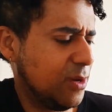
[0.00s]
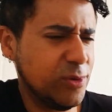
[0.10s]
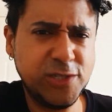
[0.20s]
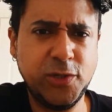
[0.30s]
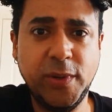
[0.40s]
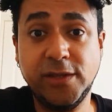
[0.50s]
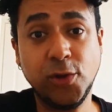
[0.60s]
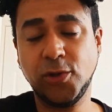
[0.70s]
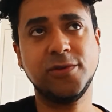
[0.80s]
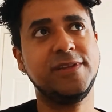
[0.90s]
was doing.
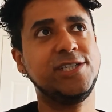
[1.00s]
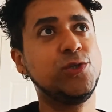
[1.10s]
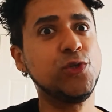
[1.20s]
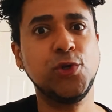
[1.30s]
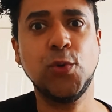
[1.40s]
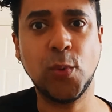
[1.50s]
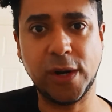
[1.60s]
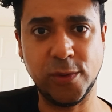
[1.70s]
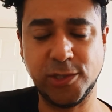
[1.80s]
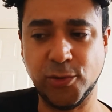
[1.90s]
Not that she knew
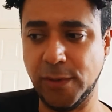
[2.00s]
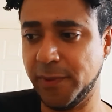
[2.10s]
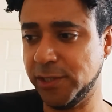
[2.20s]
what I was doing,